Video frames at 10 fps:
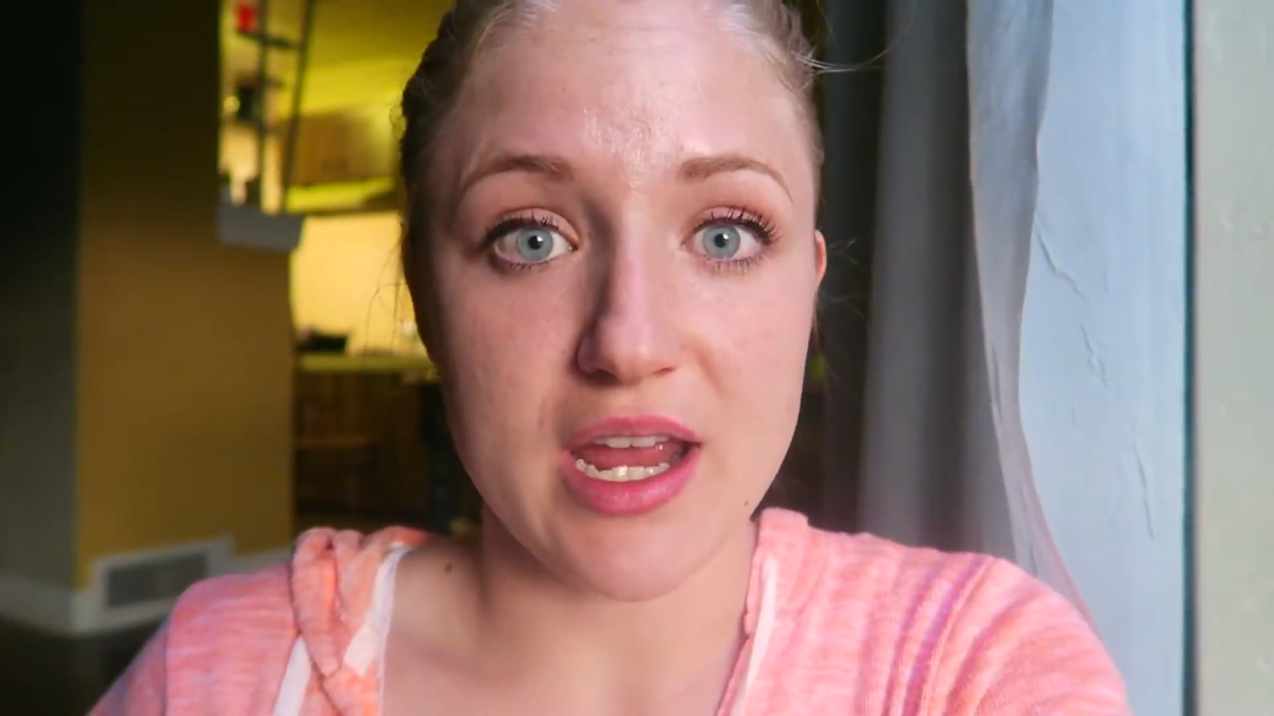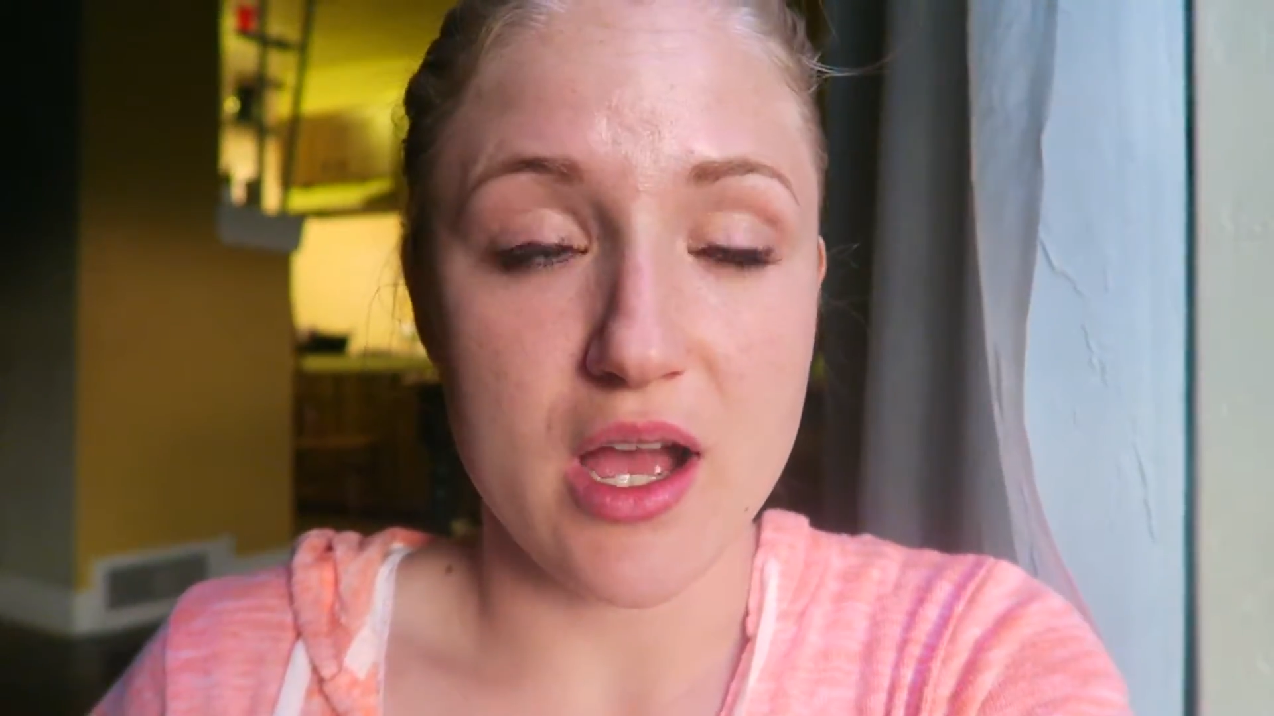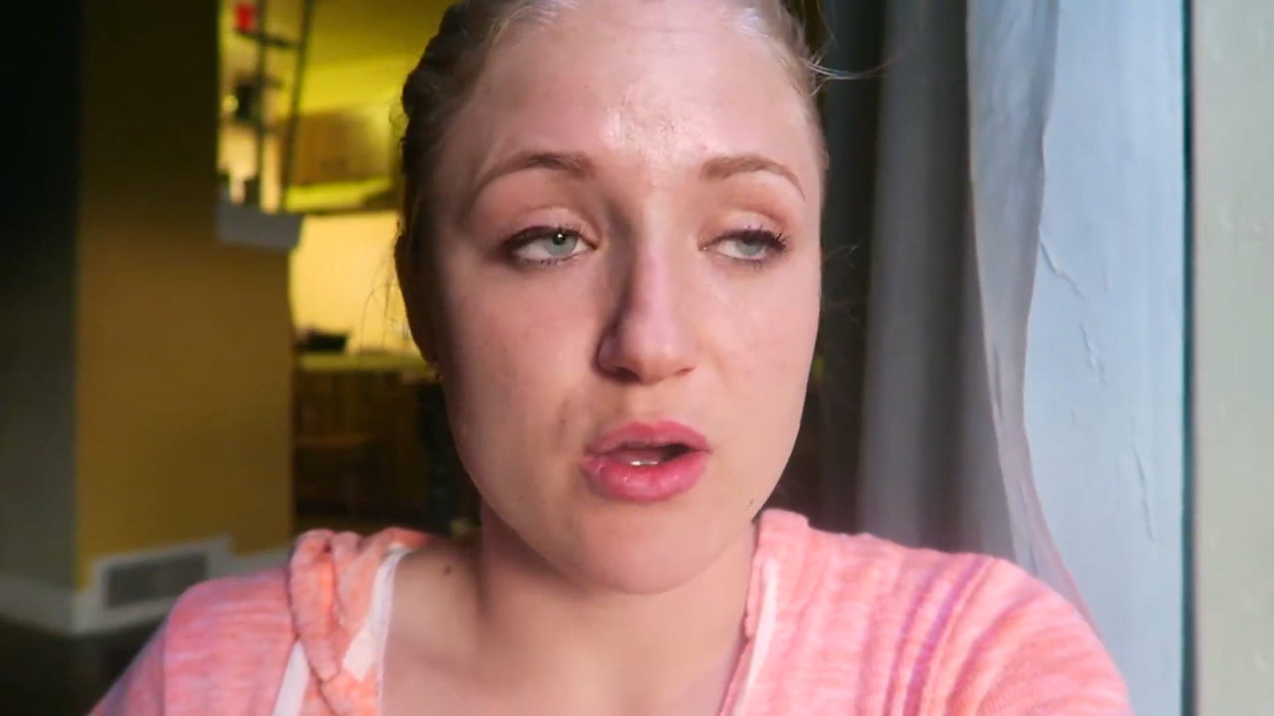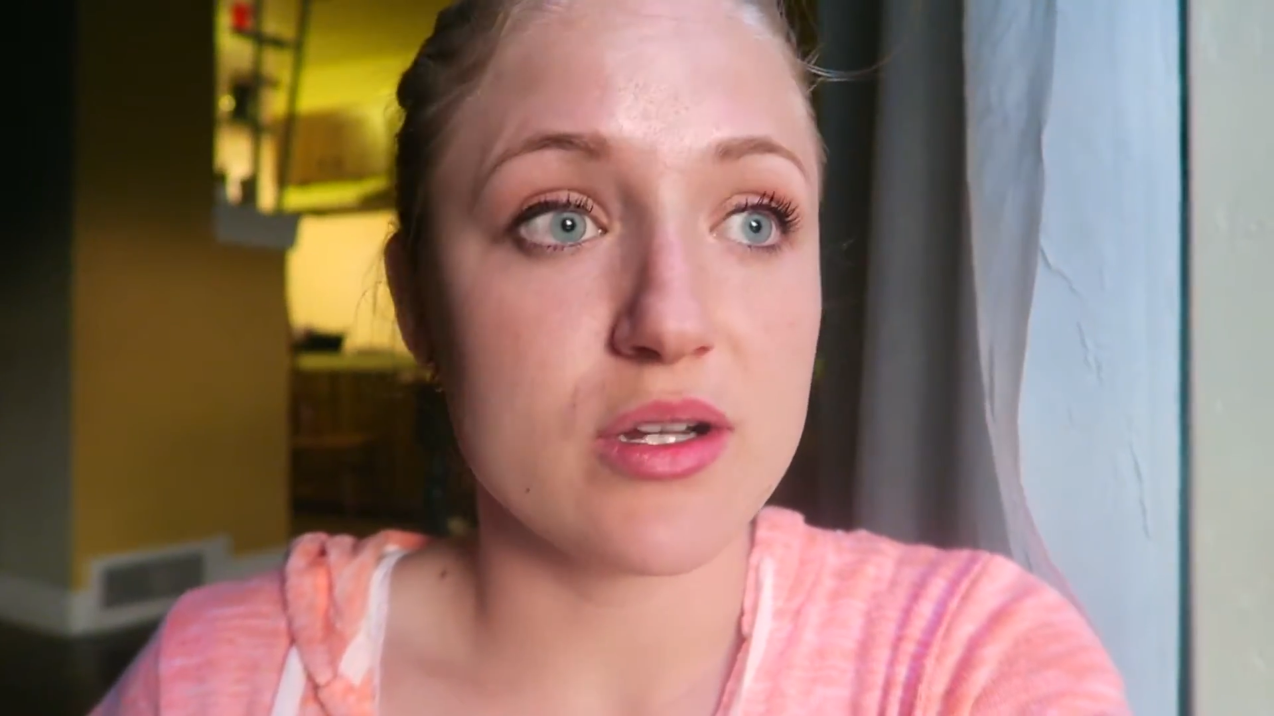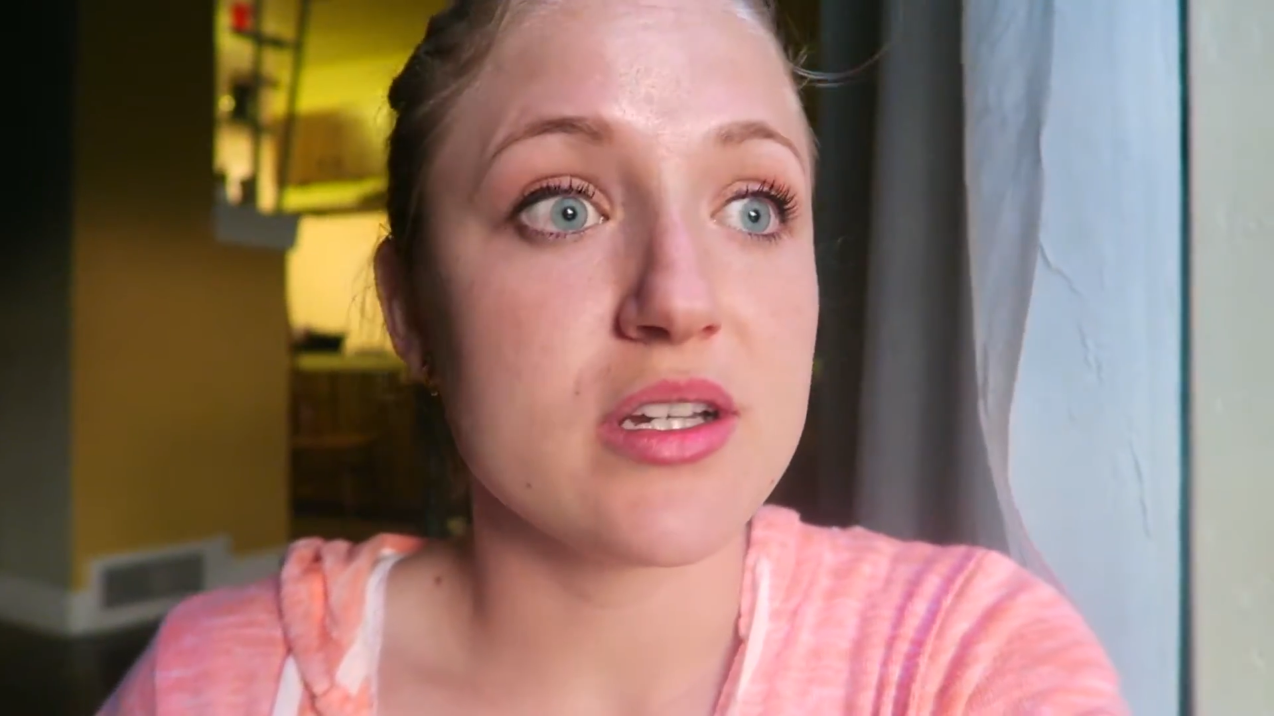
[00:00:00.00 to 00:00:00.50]

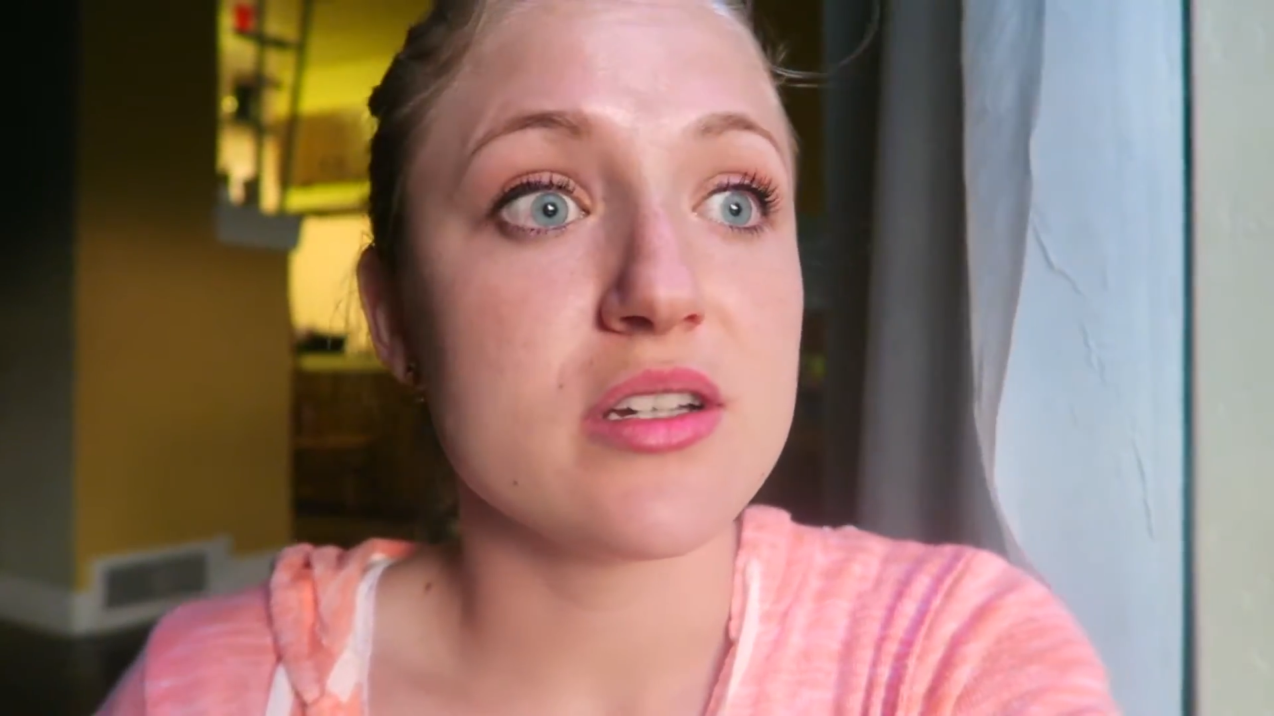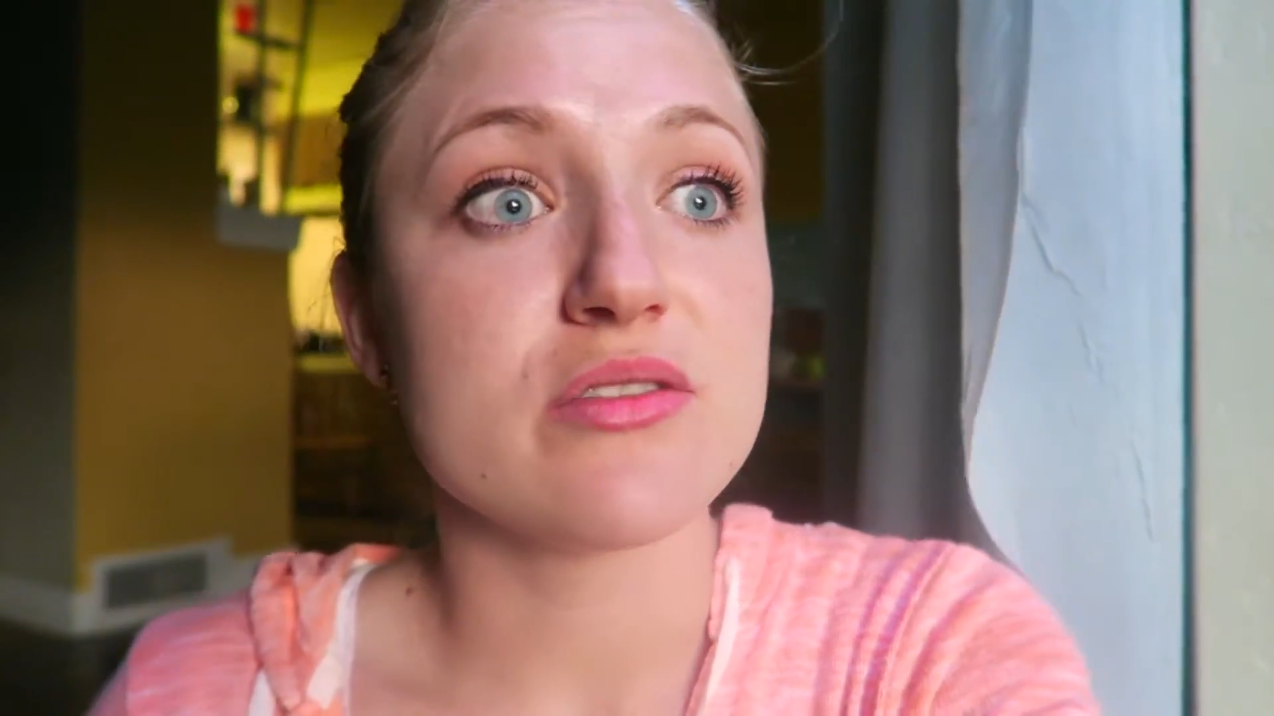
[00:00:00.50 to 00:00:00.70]
now,